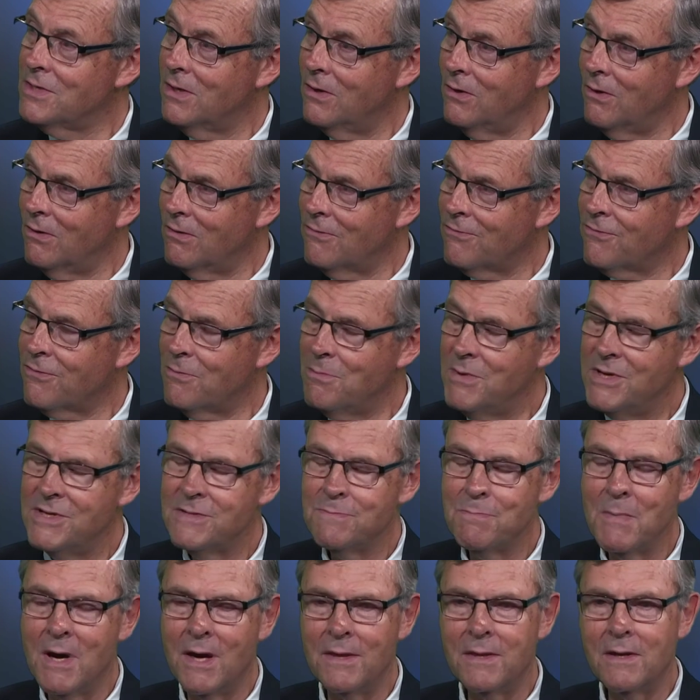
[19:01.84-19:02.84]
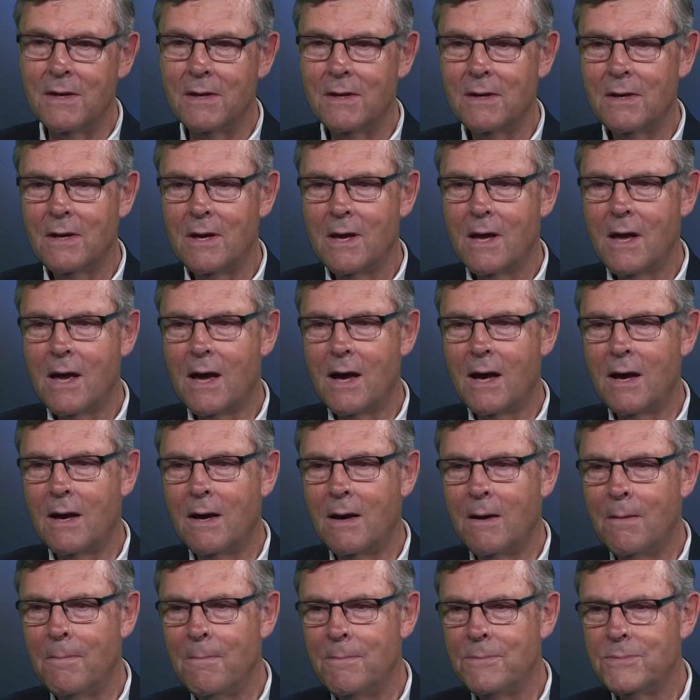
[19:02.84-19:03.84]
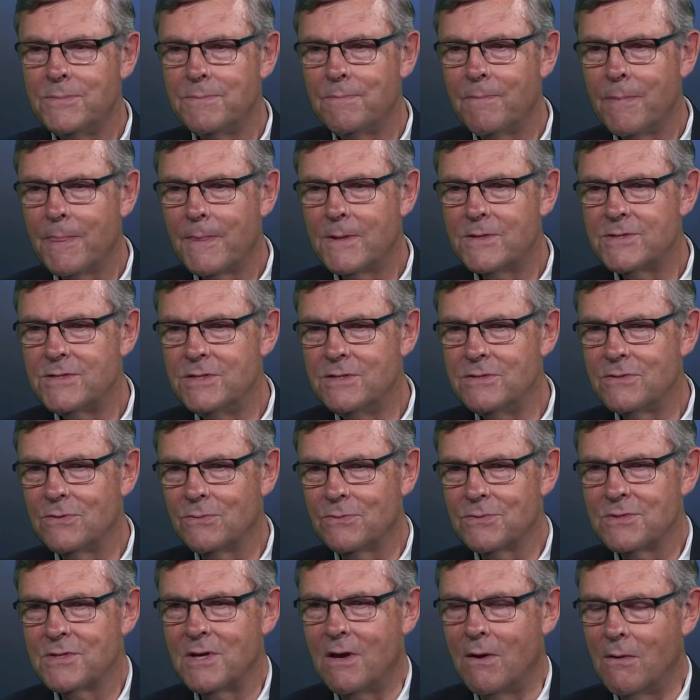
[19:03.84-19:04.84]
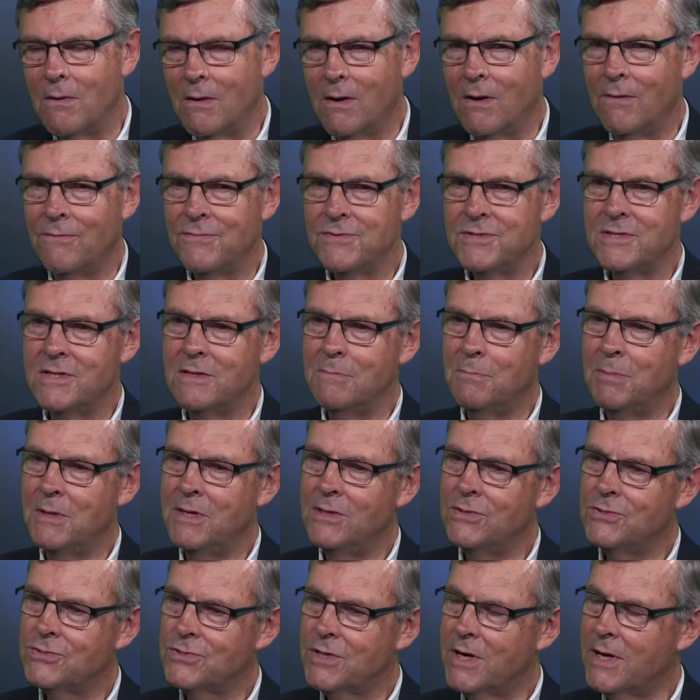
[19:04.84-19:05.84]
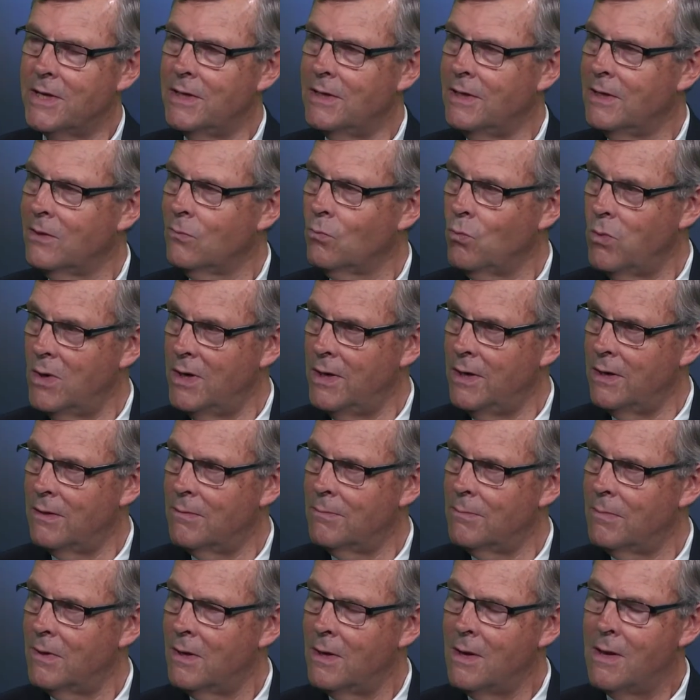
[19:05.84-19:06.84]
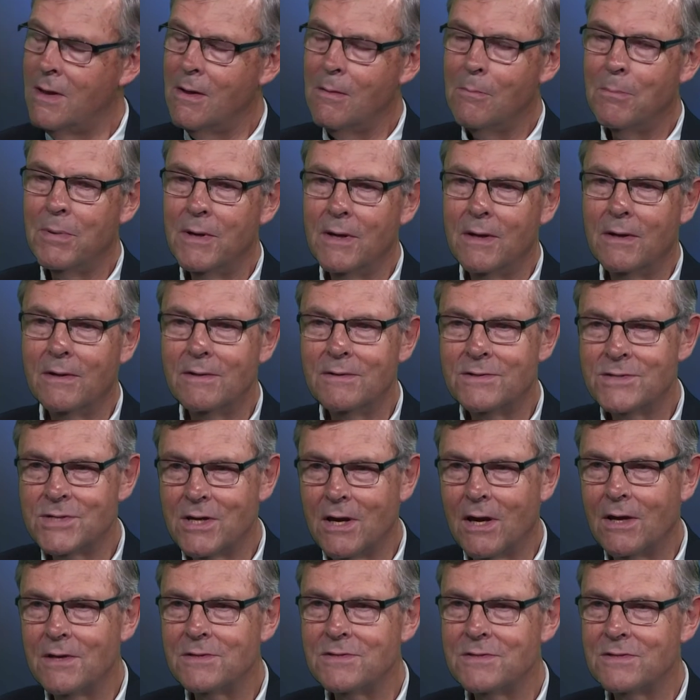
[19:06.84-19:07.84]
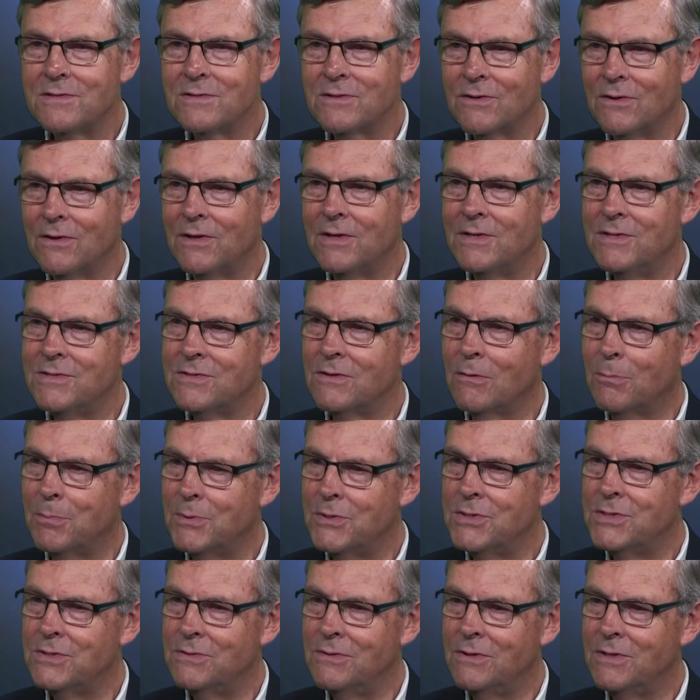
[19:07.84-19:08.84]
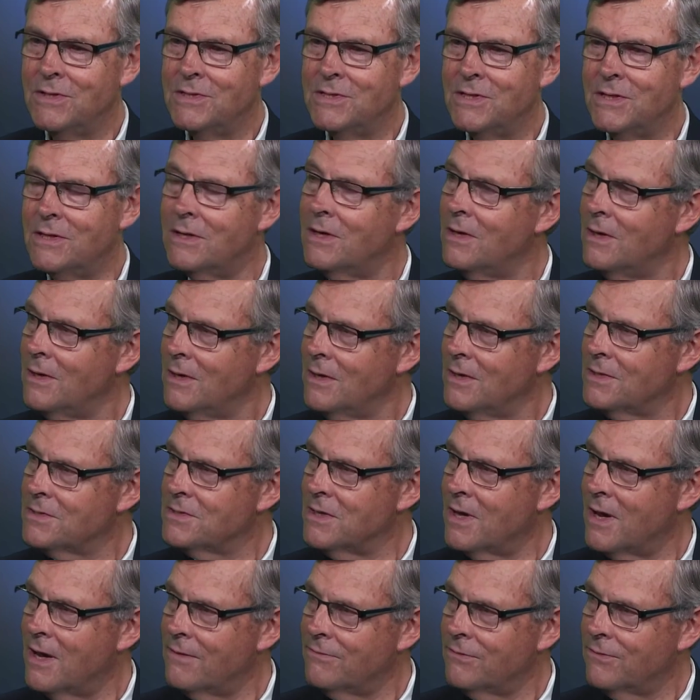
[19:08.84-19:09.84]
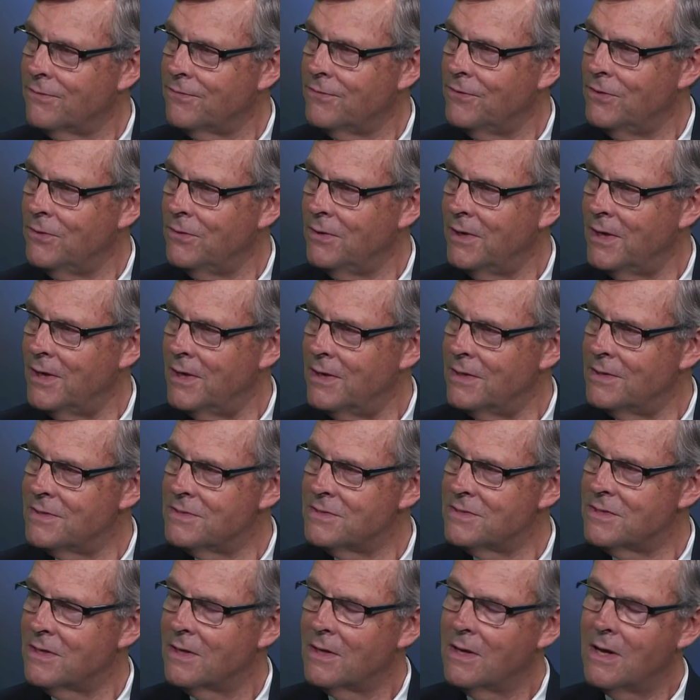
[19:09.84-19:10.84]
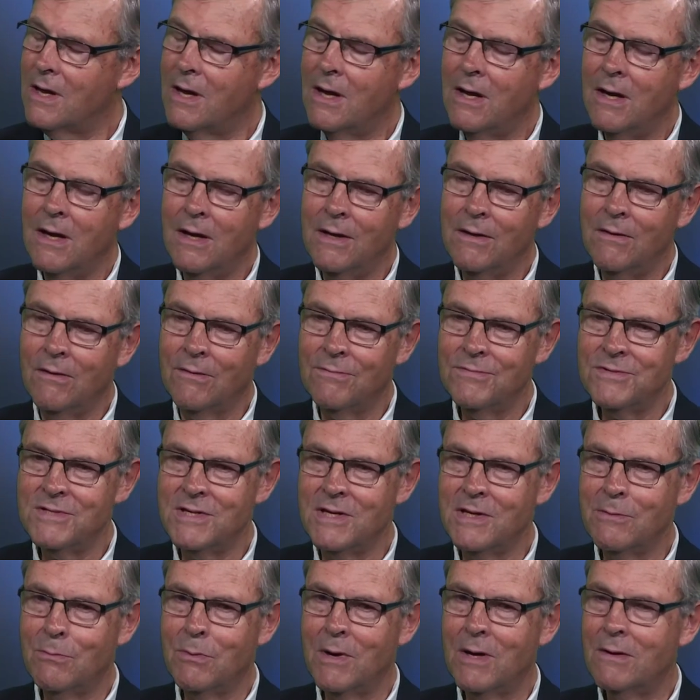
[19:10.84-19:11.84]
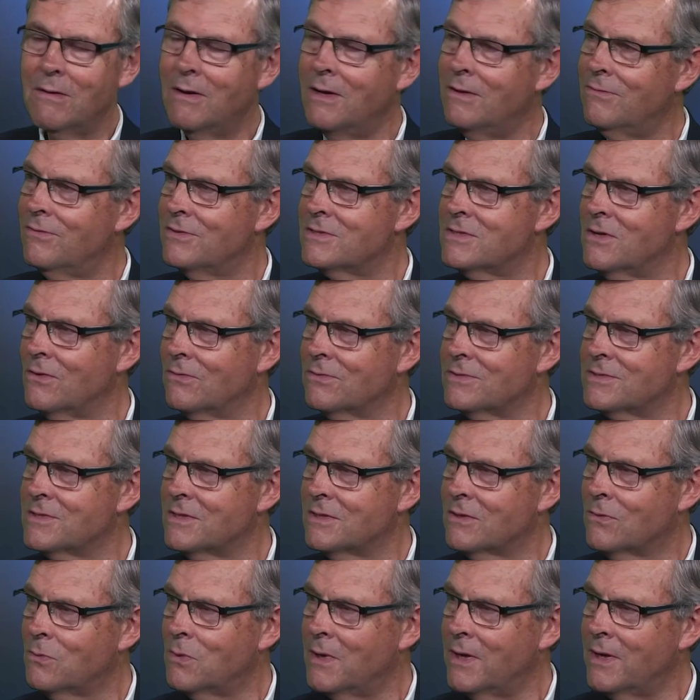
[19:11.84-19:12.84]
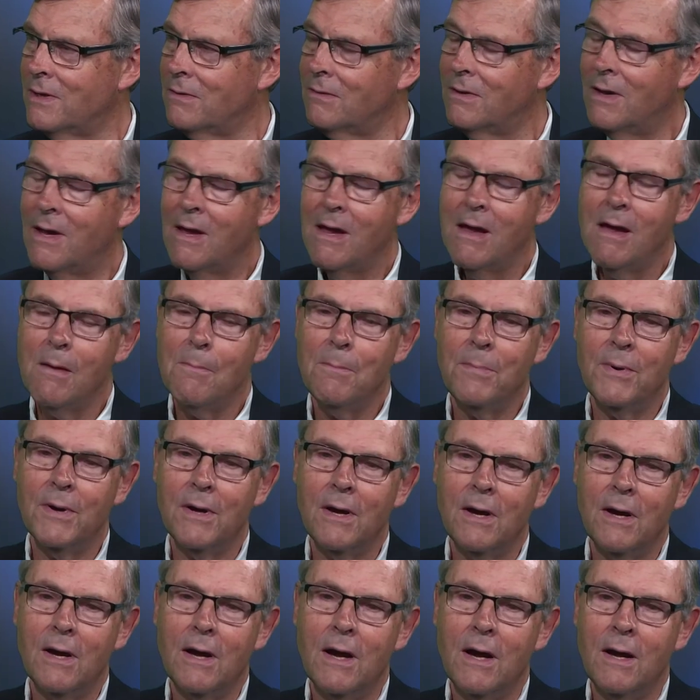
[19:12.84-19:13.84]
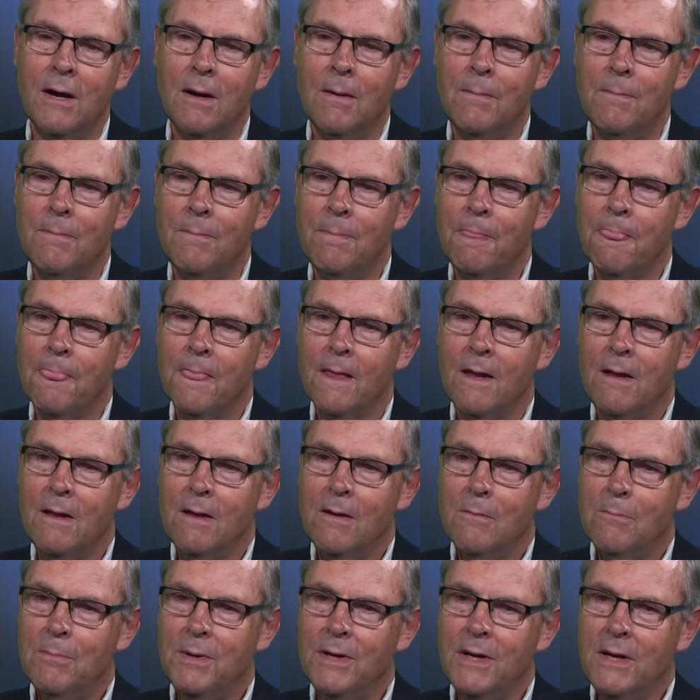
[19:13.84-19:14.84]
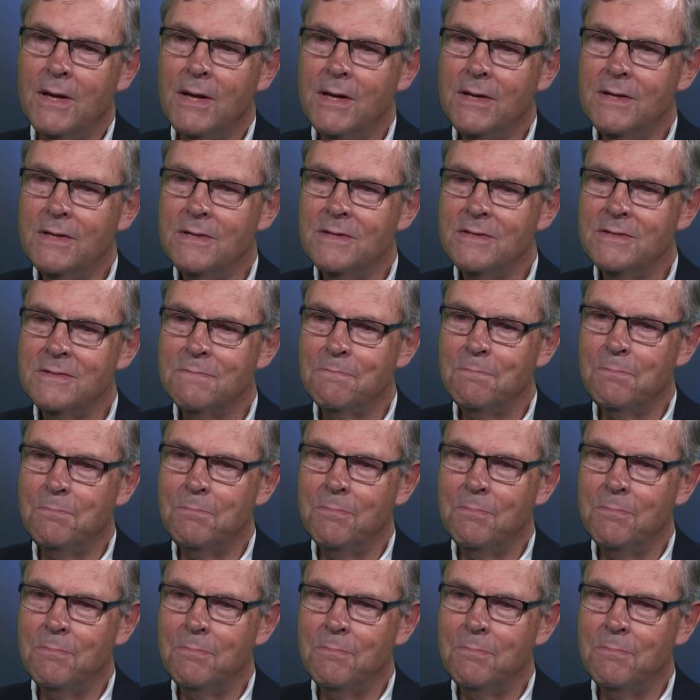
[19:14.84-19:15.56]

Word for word: a lot from his mother. Um, she's also obviously been training William, but Charles has got his opportunity to have a few years. Uh, obviously, he won't live as long as the Queen, but um, but he is